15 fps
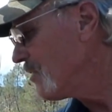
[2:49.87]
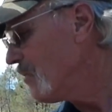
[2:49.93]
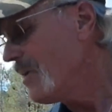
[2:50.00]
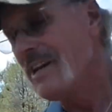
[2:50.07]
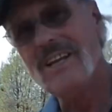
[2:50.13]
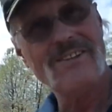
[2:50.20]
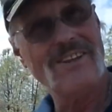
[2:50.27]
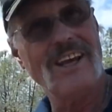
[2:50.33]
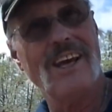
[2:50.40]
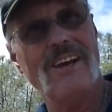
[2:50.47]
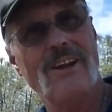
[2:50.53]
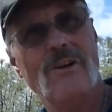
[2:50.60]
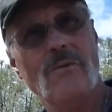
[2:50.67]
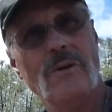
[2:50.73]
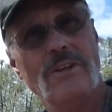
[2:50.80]
what he
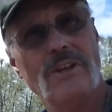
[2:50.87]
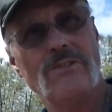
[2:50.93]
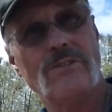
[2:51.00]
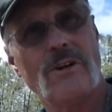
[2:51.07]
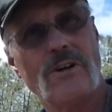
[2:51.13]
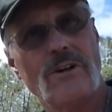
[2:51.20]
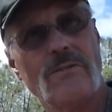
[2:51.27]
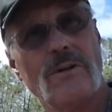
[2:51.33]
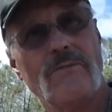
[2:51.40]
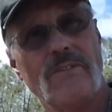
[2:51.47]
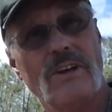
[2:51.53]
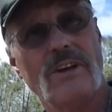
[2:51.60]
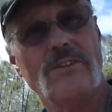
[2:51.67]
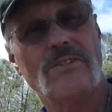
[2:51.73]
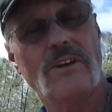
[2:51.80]
said when this started to
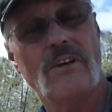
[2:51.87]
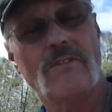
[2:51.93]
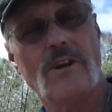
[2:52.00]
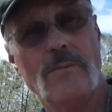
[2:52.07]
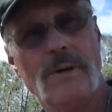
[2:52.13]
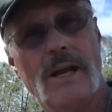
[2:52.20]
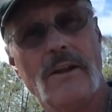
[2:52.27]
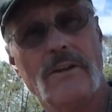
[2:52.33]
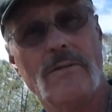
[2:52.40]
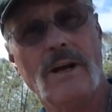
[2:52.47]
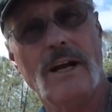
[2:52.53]
reveal itself coming out of the